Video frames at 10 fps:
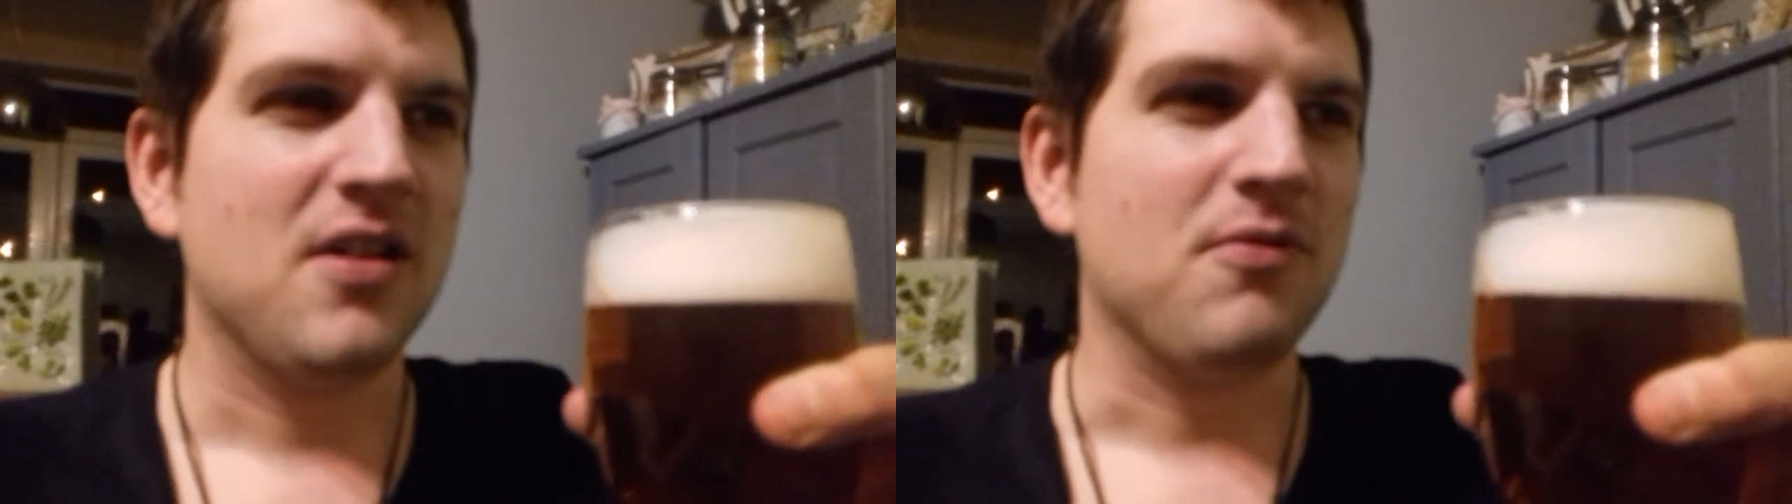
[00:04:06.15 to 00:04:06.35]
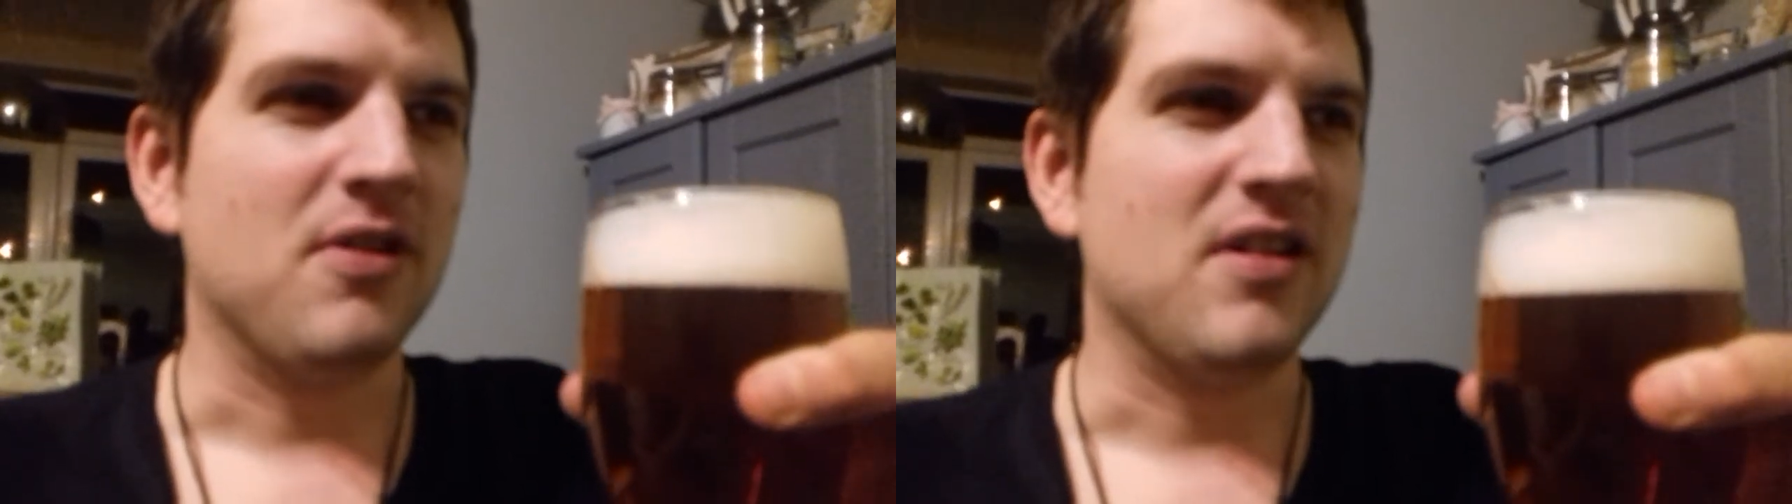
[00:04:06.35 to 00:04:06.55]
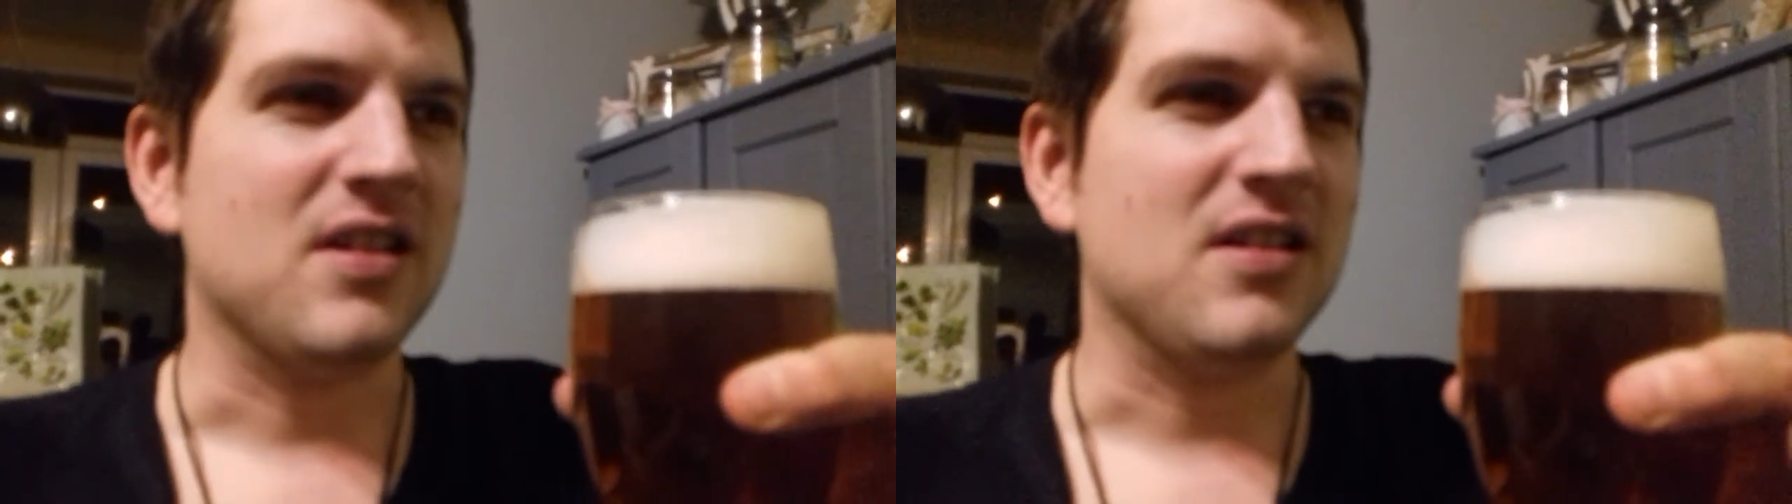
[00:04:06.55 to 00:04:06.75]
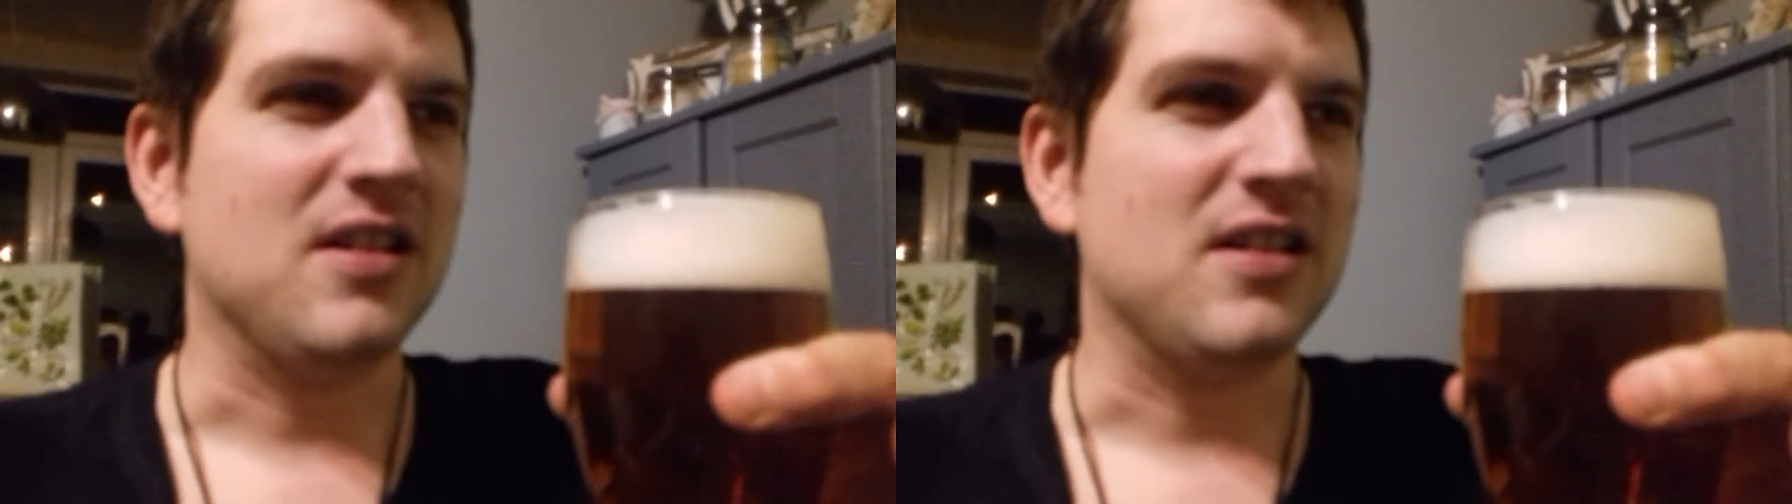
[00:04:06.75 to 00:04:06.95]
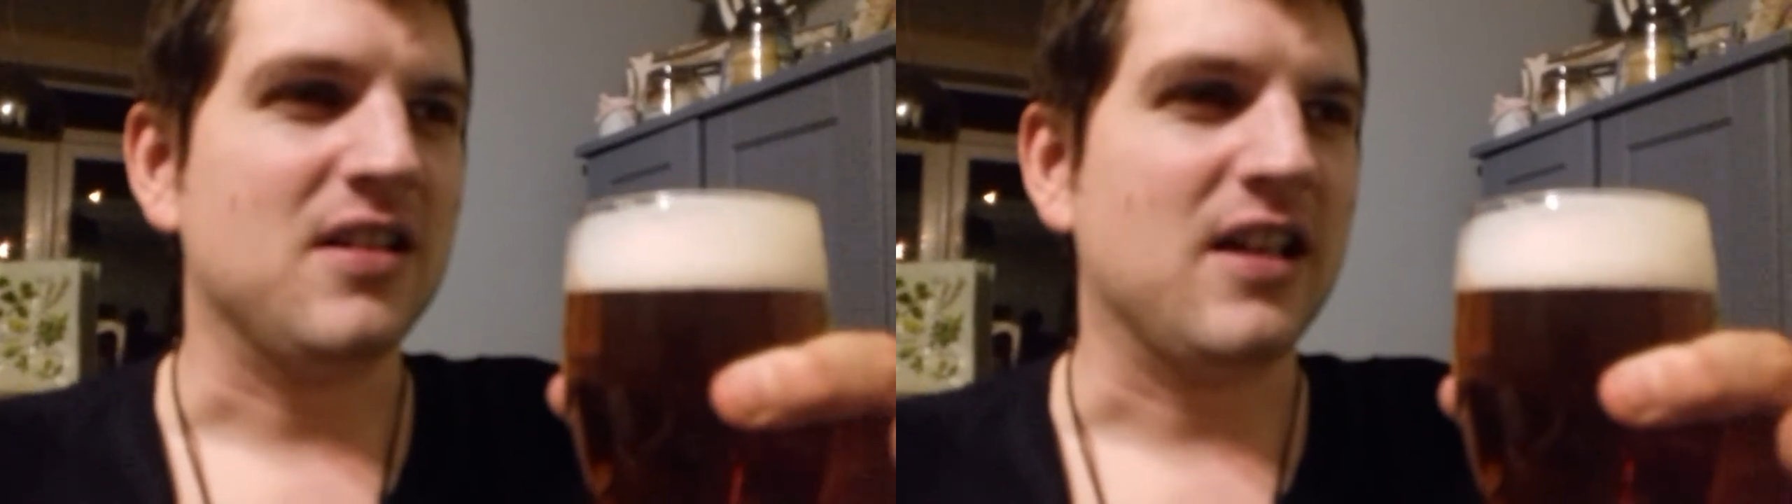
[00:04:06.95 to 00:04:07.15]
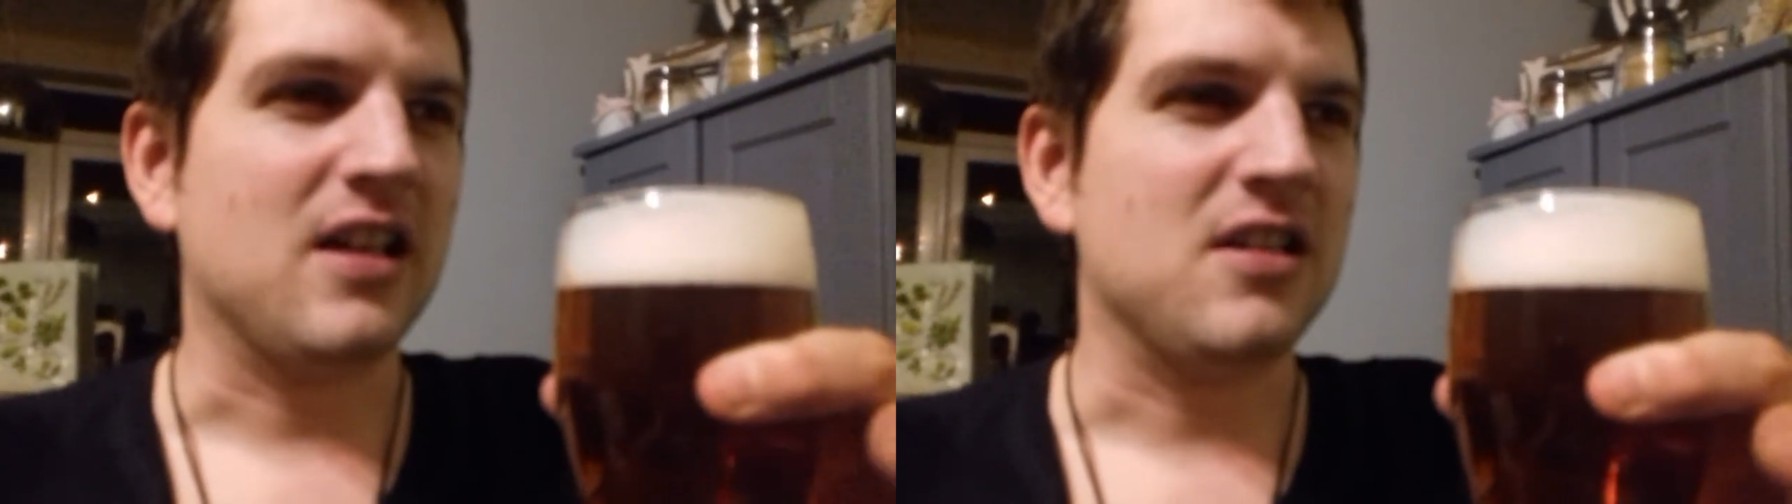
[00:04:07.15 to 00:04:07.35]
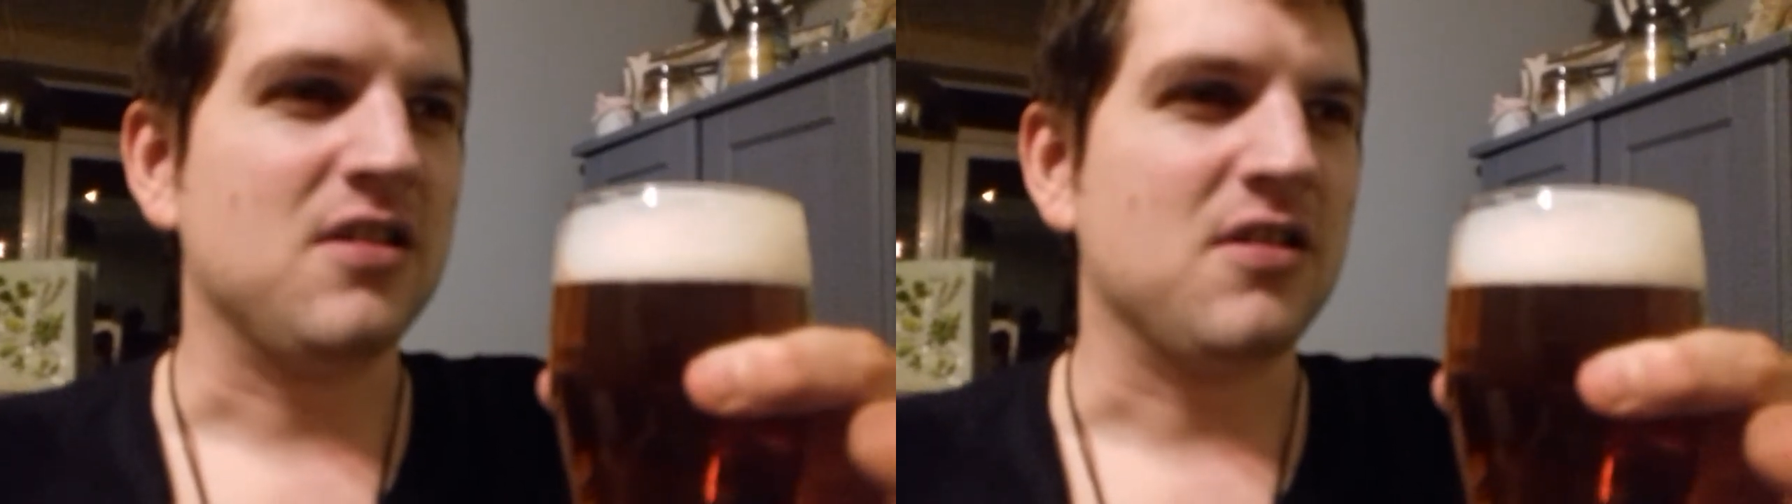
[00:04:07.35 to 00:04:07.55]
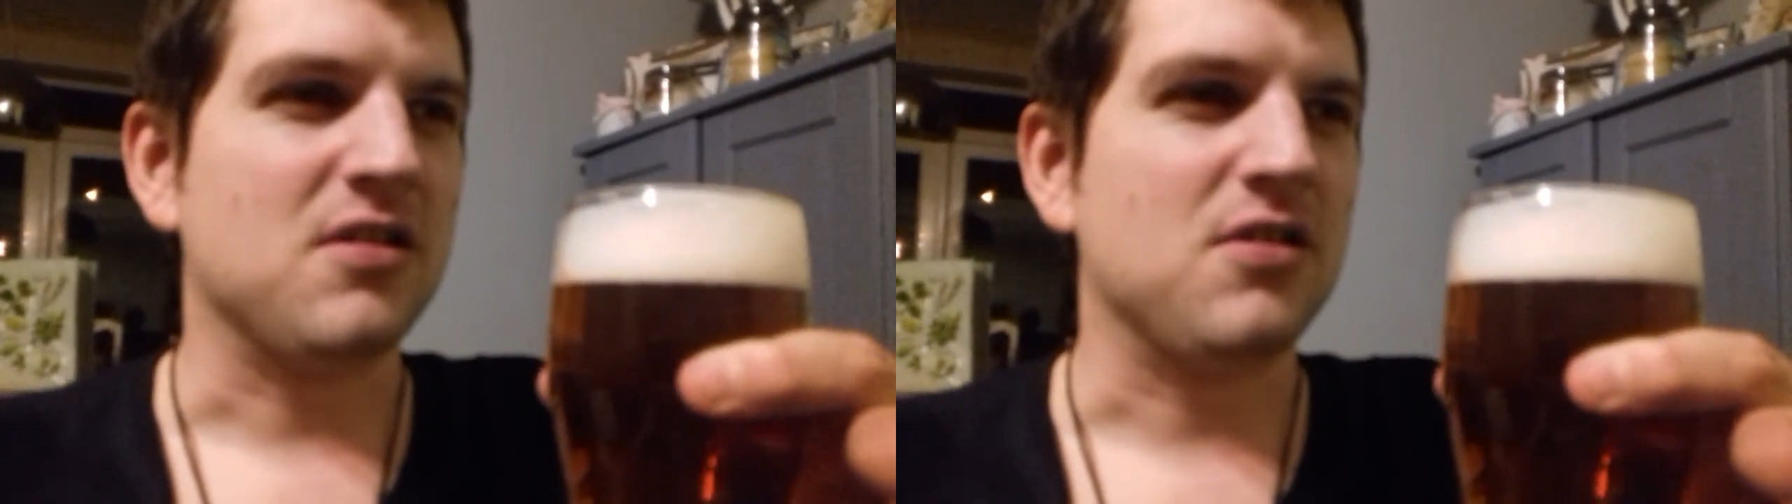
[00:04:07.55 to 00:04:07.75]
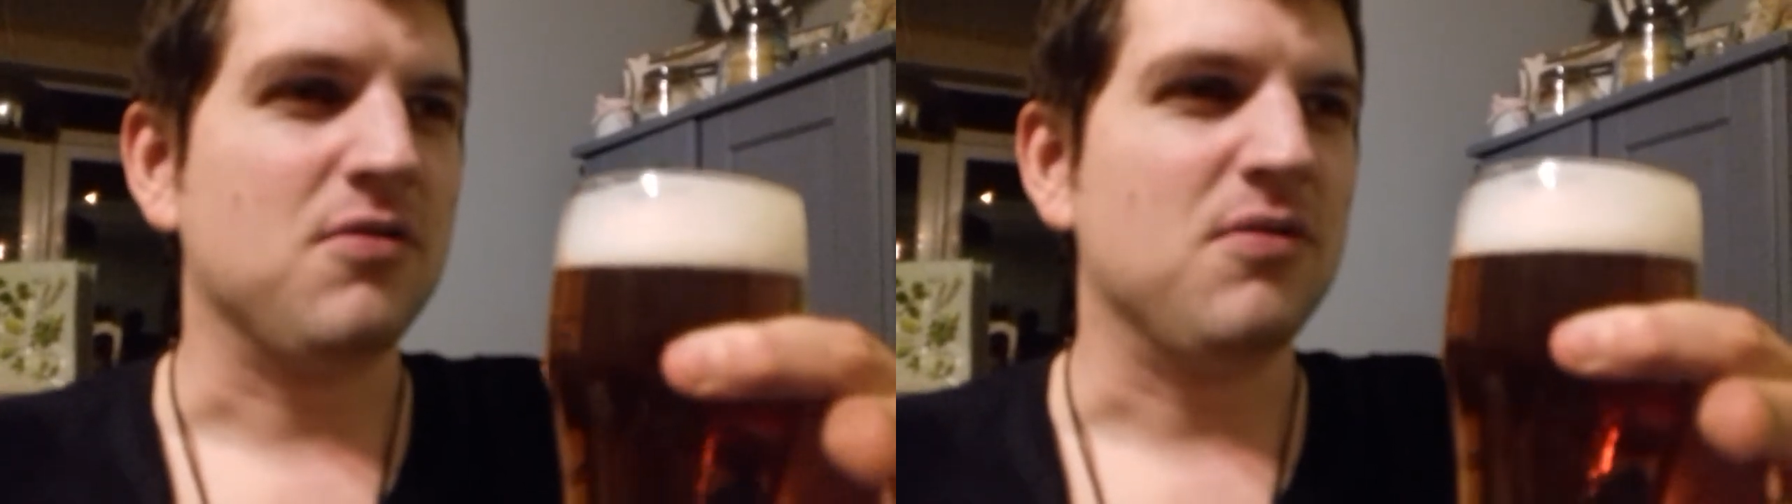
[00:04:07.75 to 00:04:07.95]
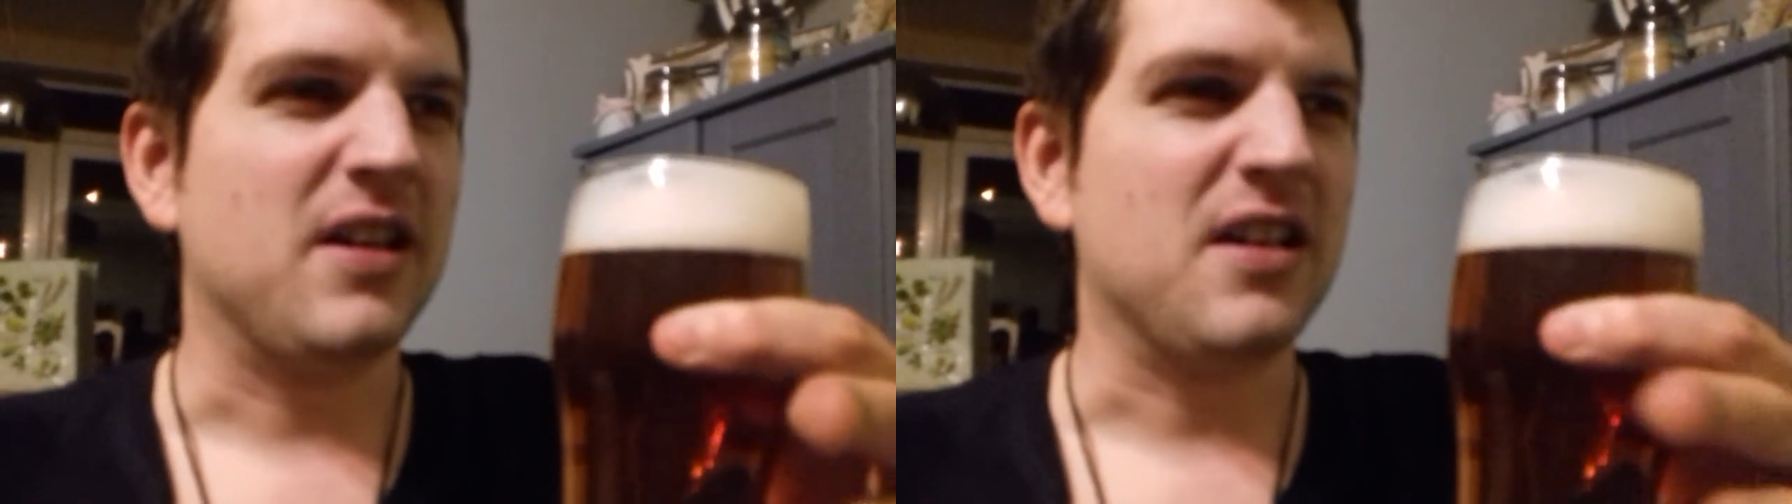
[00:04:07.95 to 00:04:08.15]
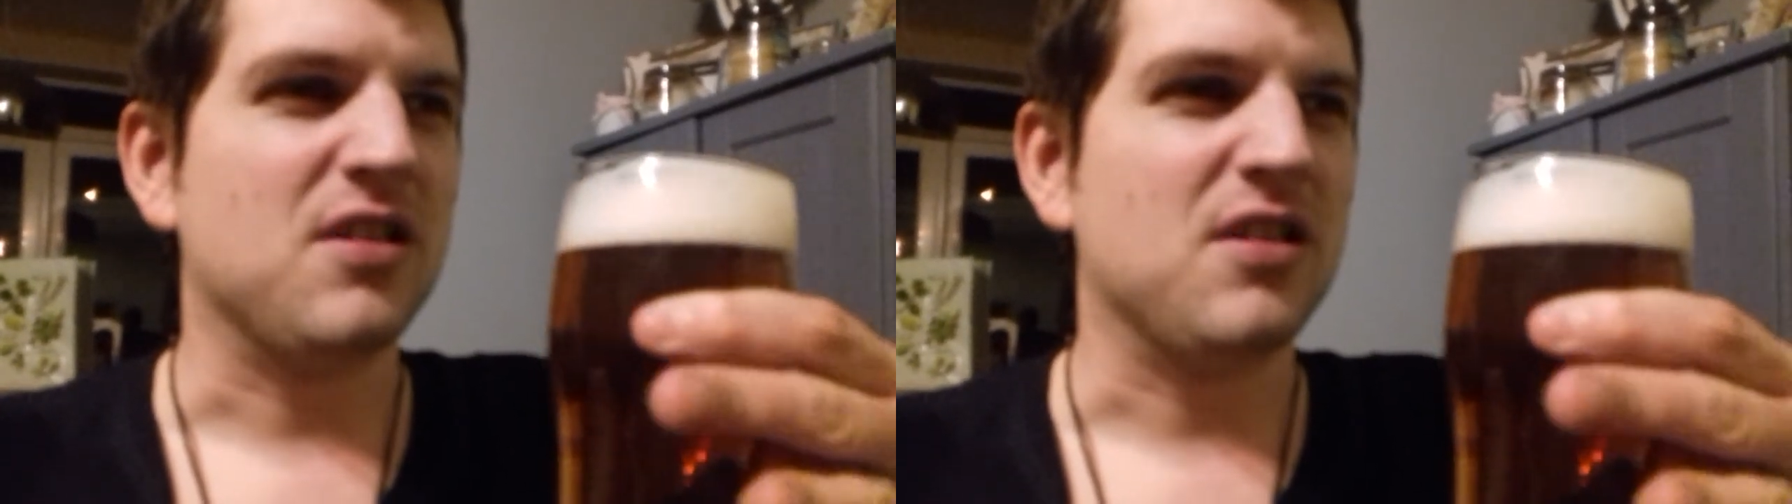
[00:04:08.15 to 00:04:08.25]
Where it's like, it's not so like